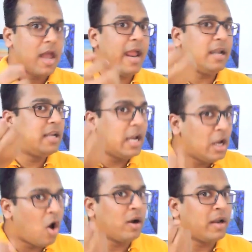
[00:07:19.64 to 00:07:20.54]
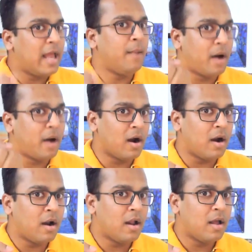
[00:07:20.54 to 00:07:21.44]
it did not help
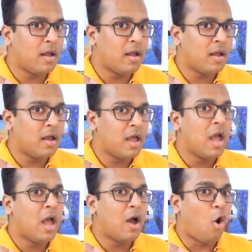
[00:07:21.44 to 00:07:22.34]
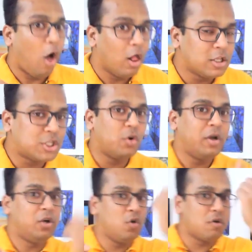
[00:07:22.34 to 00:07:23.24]
her also
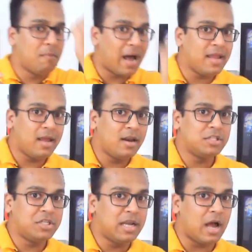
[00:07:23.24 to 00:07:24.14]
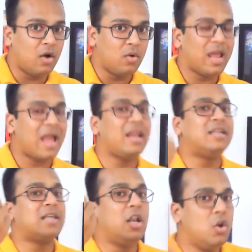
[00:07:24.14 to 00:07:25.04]
it took my energy down and
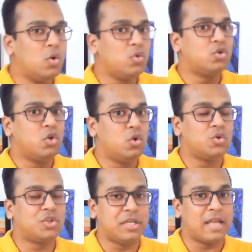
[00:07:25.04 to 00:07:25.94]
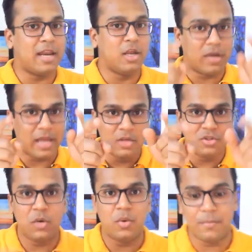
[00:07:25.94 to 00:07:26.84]
it's a lose lose scenario can you
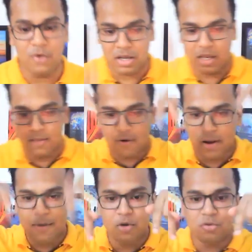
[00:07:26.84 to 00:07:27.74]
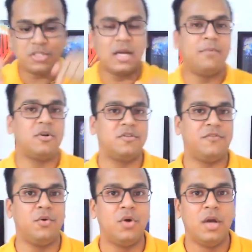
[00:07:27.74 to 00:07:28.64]
see what i'm talking about let me know in the chat box if
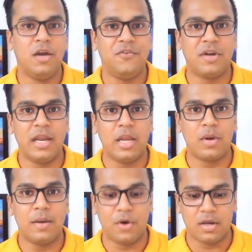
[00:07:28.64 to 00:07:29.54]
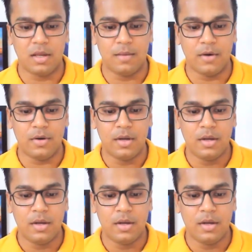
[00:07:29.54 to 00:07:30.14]
you if you're getting what i'm talking about